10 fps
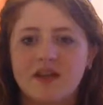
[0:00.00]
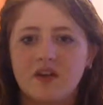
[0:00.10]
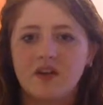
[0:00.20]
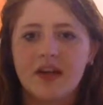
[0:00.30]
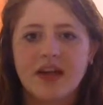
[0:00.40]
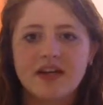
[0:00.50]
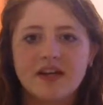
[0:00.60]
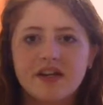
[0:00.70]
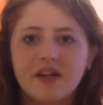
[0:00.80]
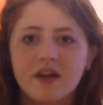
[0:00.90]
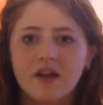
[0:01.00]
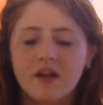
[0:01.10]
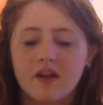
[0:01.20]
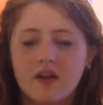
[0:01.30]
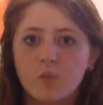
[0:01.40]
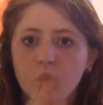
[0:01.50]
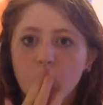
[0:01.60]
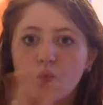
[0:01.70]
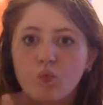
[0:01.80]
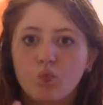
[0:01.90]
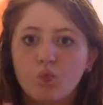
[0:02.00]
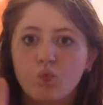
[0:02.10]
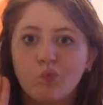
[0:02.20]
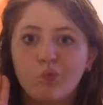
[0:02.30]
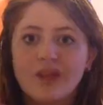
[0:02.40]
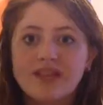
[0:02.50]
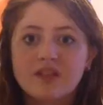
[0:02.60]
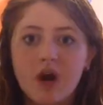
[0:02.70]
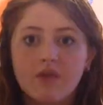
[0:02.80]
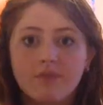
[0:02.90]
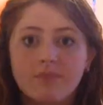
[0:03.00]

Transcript: literally hated it. Peace off.